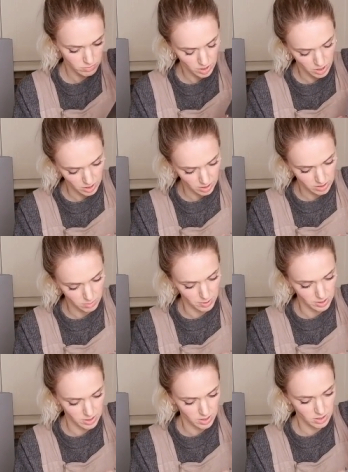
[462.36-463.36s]
turning into
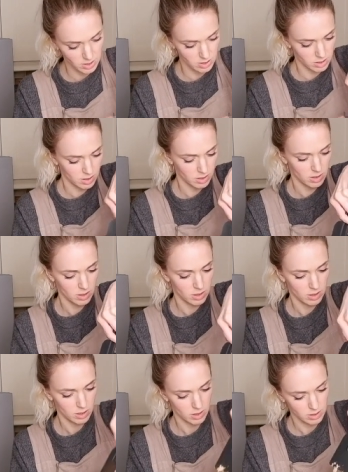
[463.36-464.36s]
butter.
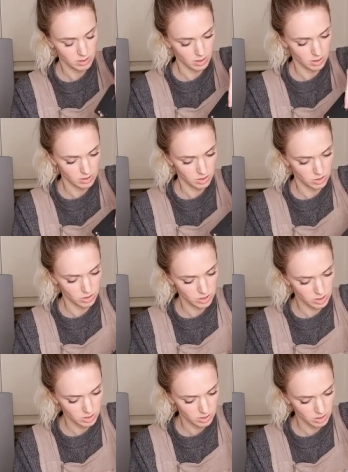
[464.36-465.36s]
That's good.
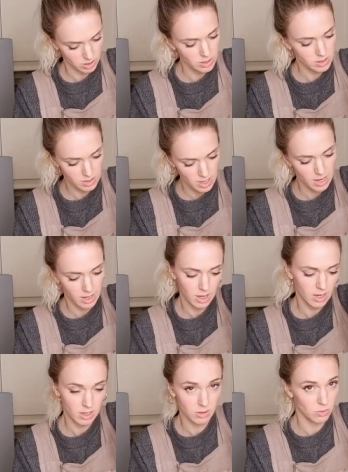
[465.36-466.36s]
It is
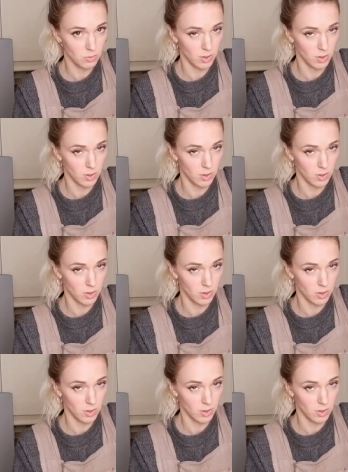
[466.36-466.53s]
taking a little